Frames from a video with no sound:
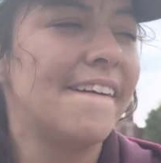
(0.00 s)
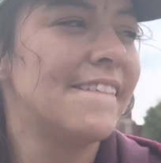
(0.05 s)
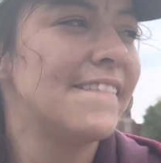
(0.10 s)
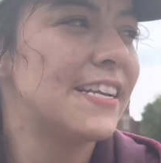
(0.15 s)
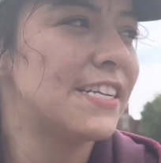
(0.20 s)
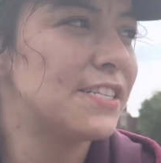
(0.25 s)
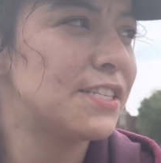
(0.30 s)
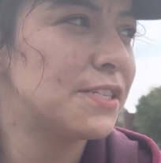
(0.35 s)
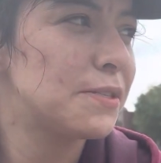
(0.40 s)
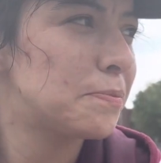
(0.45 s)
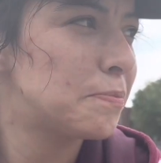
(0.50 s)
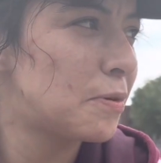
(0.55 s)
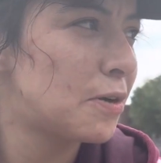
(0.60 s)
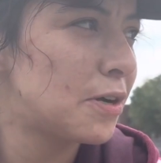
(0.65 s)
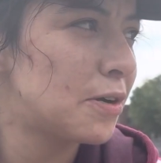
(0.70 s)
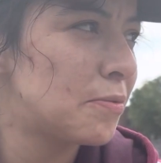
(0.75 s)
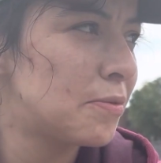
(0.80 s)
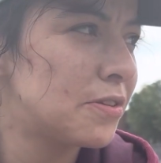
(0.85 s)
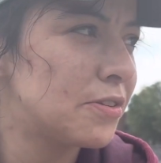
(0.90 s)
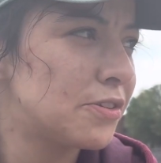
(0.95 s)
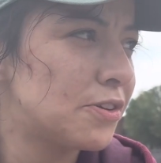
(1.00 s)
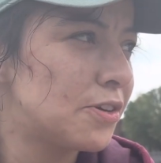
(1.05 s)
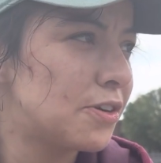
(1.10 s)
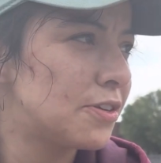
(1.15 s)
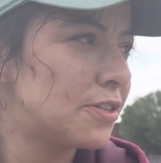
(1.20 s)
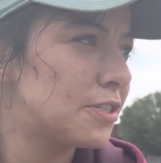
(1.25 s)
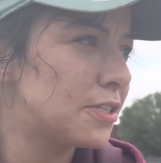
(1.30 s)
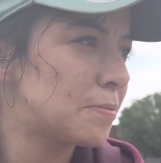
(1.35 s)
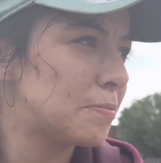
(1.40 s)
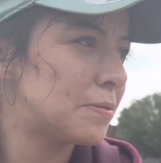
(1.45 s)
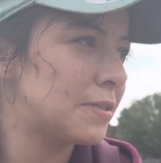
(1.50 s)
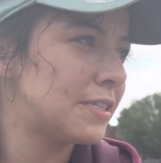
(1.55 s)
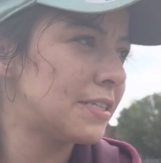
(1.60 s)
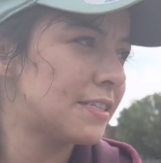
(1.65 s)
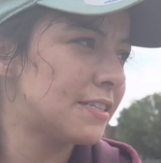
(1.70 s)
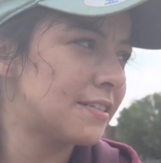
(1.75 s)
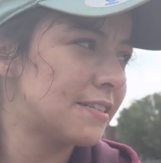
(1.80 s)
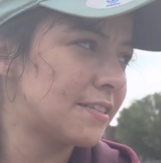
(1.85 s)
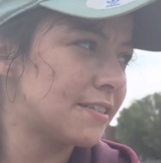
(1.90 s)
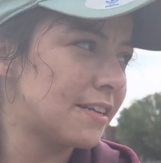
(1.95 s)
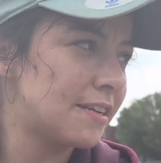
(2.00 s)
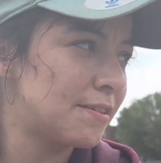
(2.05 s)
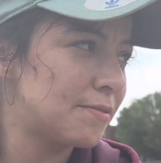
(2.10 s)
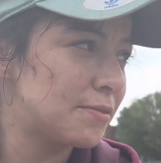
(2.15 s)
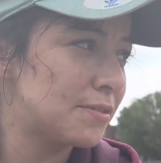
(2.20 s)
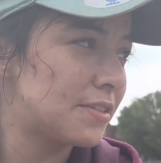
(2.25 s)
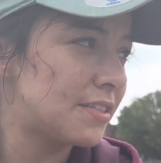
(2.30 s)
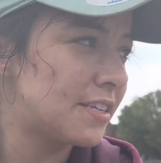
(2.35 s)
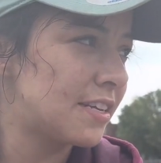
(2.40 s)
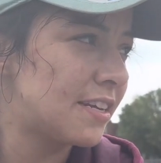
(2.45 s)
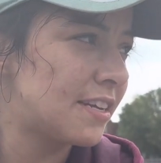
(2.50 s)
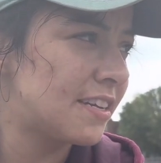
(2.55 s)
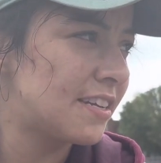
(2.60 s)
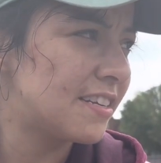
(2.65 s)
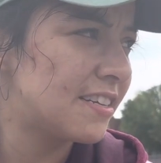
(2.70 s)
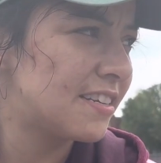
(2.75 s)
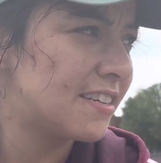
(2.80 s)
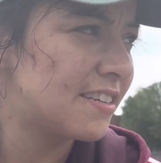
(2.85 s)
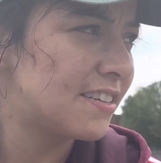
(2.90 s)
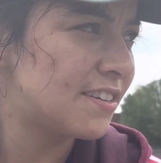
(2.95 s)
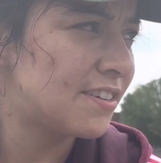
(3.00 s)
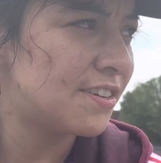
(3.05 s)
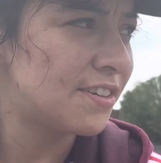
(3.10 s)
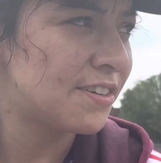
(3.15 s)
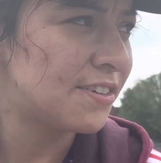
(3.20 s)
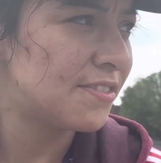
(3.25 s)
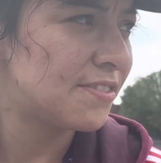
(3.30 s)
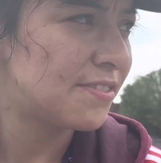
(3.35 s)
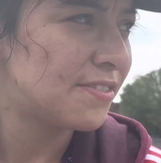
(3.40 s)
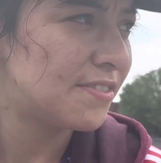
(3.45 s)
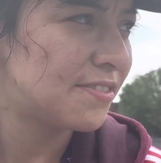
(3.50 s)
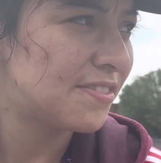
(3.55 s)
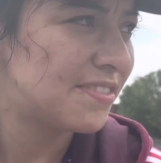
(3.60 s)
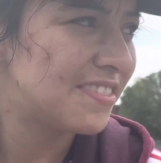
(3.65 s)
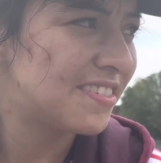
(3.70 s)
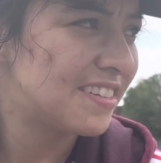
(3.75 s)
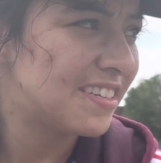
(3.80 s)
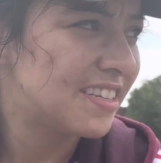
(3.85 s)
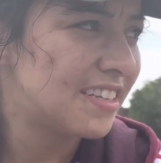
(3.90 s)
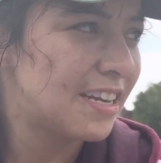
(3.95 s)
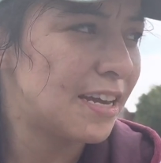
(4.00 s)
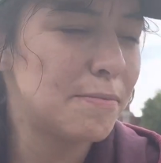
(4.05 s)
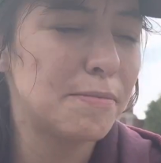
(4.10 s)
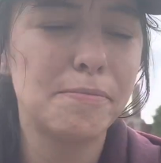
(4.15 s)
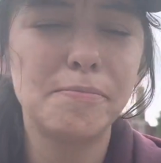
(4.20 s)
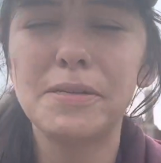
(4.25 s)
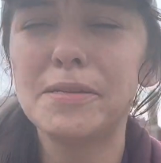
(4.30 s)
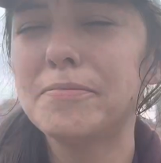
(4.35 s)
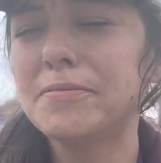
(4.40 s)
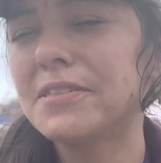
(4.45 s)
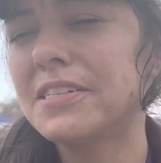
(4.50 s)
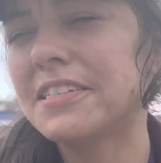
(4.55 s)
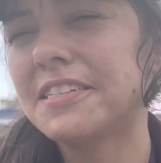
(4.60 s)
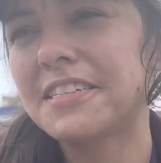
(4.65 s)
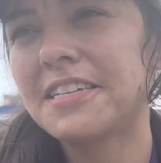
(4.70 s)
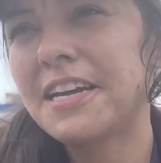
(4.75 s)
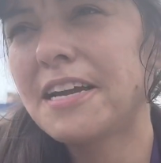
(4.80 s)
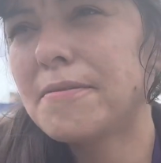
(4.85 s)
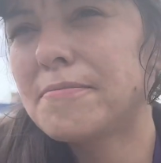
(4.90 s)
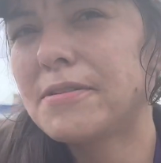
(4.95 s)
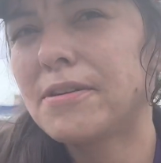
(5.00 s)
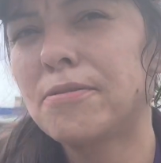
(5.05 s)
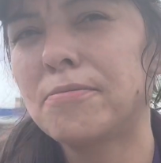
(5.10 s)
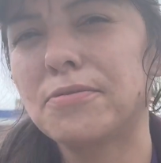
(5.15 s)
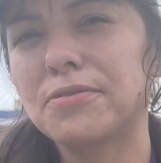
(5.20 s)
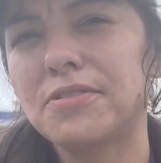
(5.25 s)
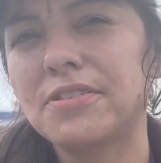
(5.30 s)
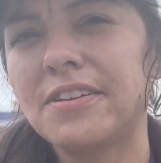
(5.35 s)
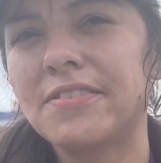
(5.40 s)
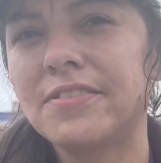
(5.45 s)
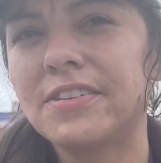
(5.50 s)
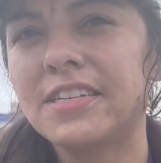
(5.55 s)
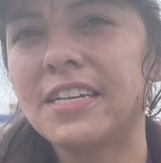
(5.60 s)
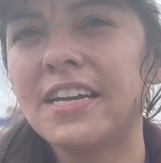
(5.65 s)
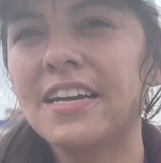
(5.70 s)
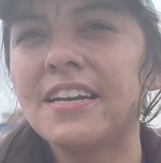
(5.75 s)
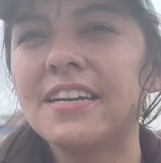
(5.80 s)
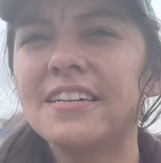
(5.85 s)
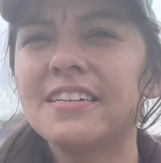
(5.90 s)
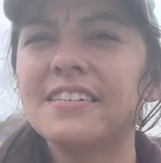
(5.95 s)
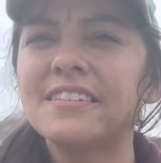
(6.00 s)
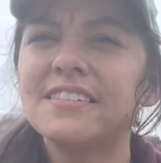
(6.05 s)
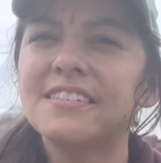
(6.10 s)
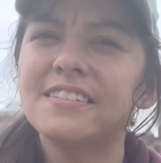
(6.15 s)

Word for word: This is probably one of the hardest places, I would say. You know, I mean, people get stabbed almost every day.